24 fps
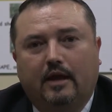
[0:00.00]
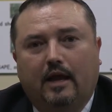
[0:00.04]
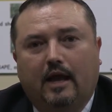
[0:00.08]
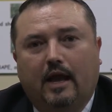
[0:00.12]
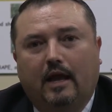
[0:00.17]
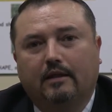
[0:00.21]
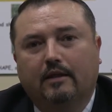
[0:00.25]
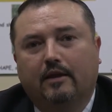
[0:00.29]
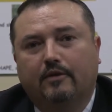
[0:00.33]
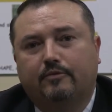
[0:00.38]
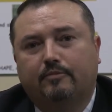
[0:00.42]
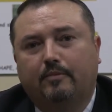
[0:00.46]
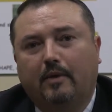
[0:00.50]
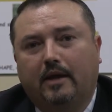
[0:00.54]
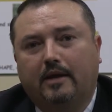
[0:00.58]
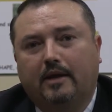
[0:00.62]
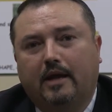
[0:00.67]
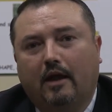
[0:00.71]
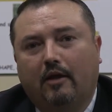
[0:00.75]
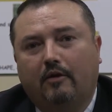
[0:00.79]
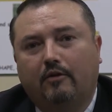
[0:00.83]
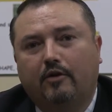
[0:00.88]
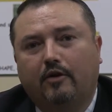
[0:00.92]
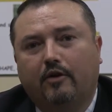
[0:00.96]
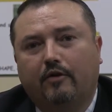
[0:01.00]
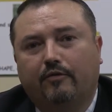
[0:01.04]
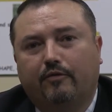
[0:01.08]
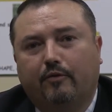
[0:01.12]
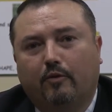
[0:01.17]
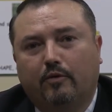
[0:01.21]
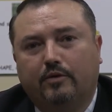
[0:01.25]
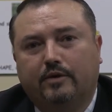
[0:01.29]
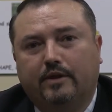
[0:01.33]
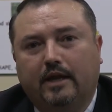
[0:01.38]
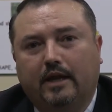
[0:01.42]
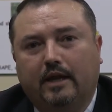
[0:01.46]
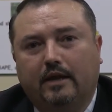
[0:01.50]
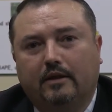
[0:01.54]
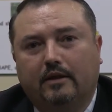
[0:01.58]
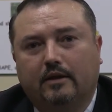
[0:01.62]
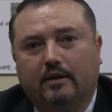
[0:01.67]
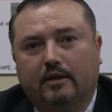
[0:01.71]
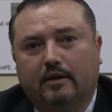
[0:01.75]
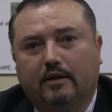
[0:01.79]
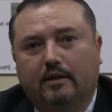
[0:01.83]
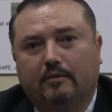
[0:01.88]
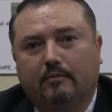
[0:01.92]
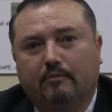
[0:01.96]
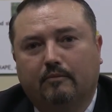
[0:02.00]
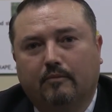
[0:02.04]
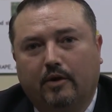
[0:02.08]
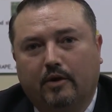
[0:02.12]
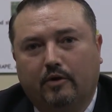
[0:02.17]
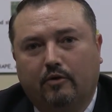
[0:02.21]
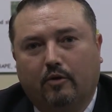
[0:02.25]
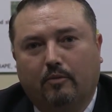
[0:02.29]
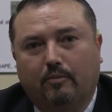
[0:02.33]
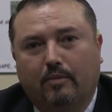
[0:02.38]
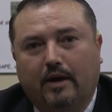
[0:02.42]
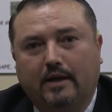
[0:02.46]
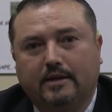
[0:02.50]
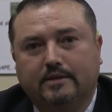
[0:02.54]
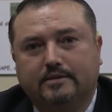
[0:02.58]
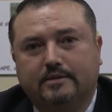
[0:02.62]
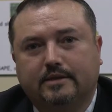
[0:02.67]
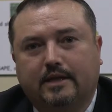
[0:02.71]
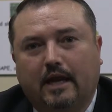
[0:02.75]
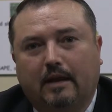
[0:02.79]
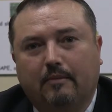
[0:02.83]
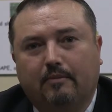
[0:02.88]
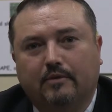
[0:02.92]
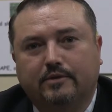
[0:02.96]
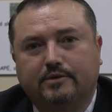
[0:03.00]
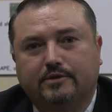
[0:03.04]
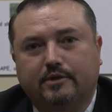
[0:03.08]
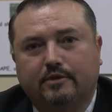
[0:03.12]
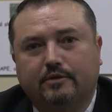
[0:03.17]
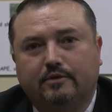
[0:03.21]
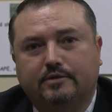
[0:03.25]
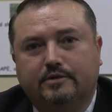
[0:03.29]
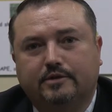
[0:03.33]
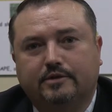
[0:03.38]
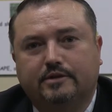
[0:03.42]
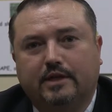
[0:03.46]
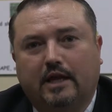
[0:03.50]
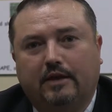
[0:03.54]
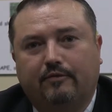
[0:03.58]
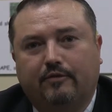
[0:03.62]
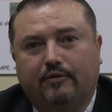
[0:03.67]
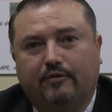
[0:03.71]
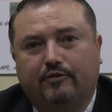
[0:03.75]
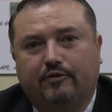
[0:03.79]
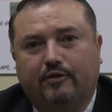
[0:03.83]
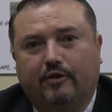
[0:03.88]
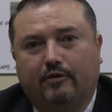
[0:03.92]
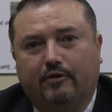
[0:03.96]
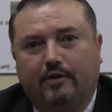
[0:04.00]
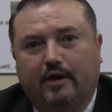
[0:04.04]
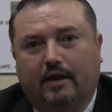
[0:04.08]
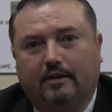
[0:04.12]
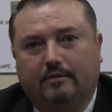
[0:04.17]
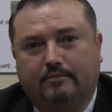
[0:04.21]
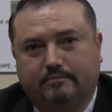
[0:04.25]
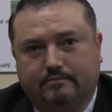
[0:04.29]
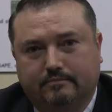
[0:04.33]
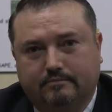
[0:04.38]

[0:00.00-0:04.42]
And let's make calendar year 14, Marine Corps Base Camp Lejeune's safest year yet.